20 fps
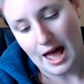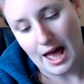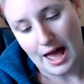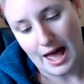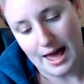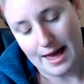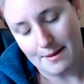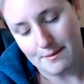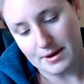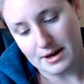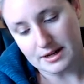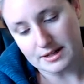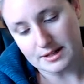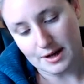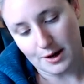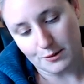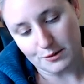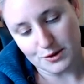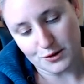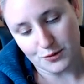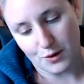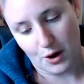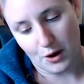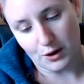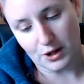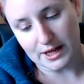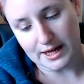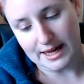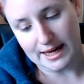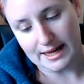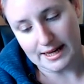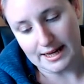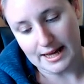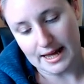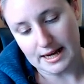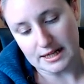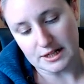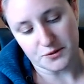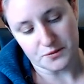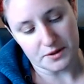and because I was rolling it and
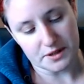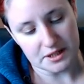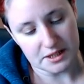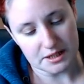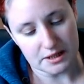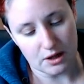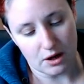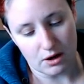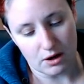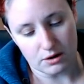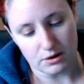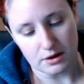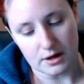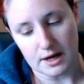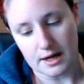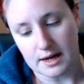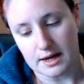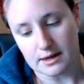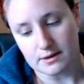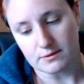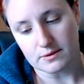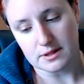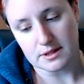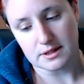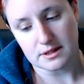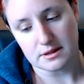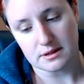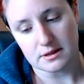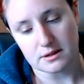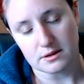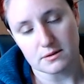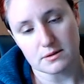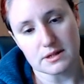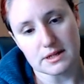it's really long and I was doing